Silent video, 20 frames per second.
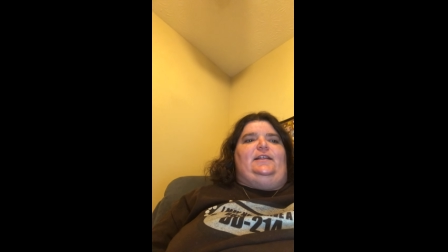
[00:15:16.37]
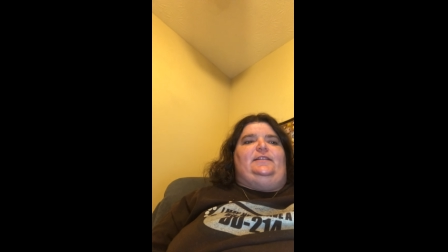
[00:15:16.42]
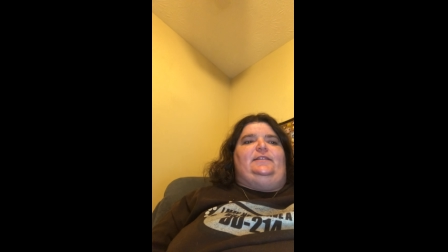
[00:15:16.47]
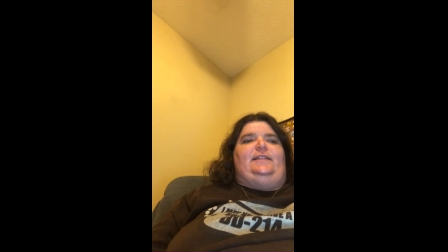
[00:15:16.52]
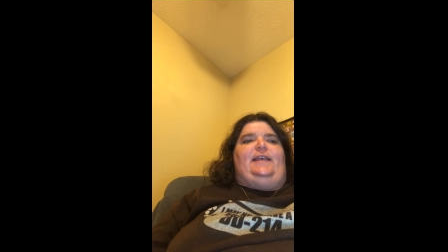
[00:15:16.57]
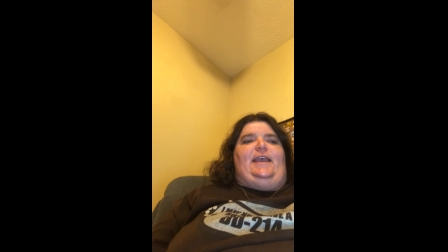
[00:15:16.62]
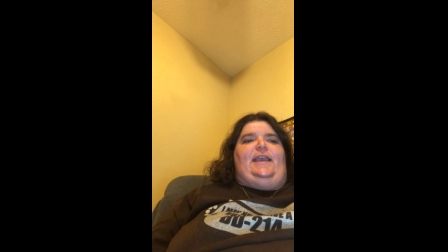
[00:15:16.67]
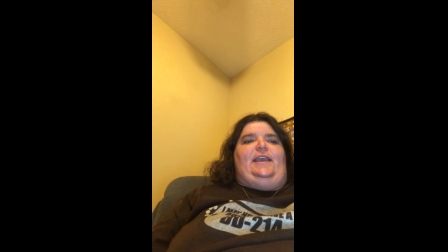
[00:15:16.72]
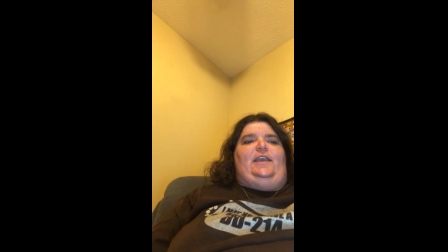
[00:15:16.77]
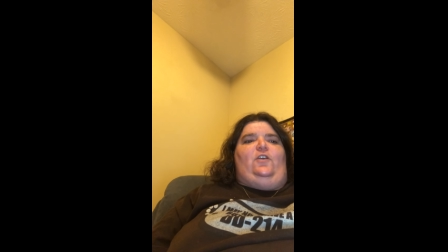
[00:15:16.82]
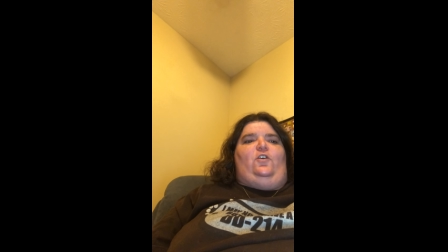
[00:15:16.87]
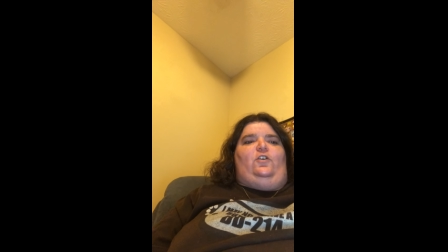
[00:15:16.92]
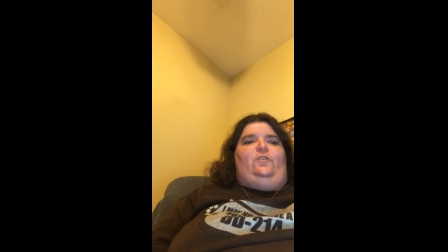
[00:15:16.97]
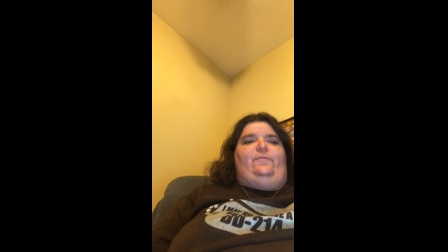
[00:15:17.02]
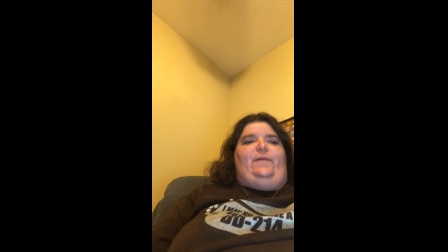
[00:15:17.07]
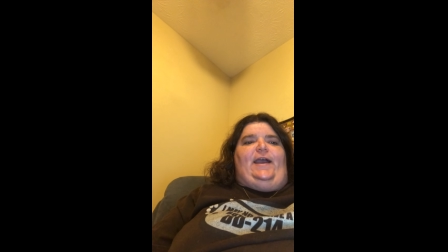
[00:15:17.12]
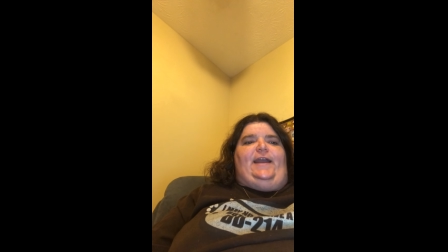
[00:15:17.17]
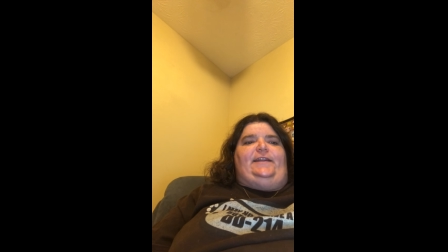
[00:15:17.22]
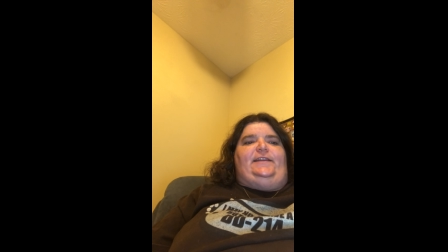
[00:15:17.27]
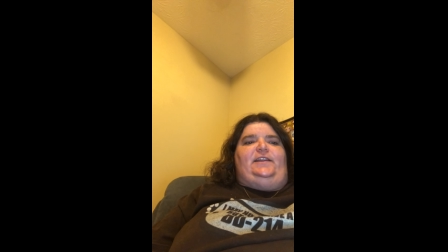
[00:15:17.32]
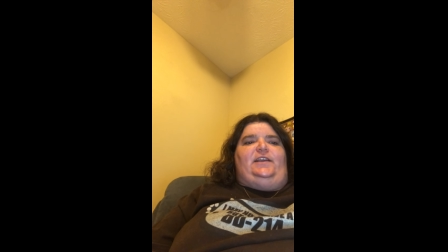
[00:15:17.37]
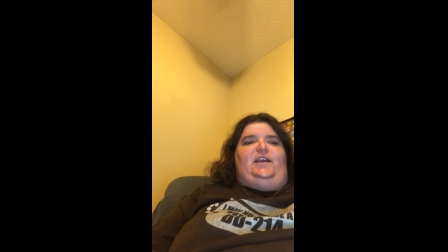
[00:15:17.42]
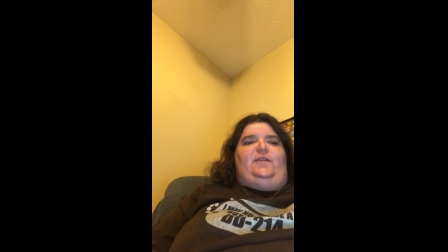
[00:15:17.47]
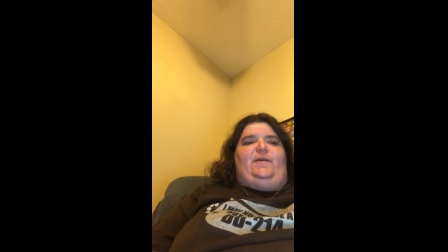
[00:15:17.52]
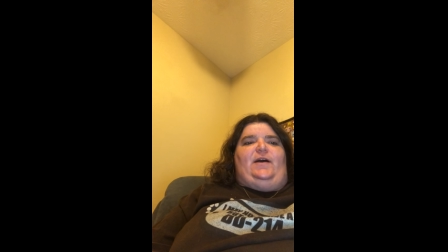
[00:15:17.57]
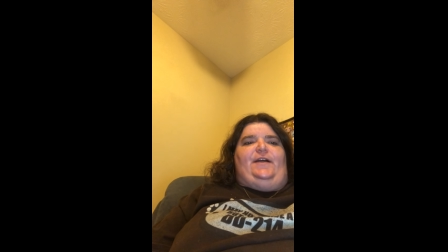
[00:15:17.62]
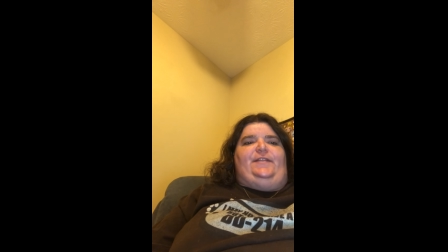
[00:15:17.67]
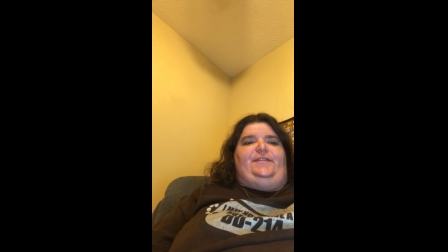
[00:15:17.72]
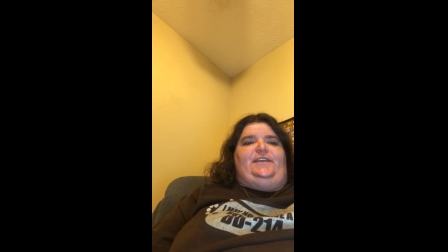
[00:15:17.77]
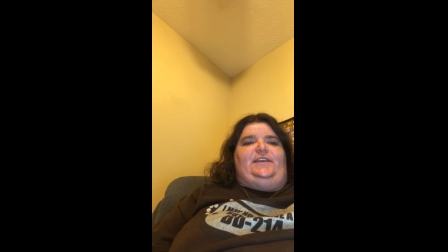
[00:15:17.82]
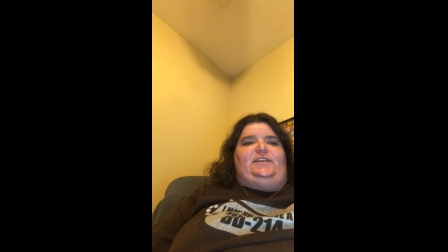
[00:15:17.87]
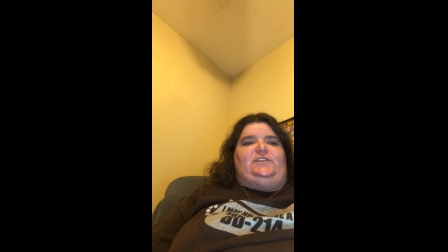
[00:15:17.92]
laying or binding upon the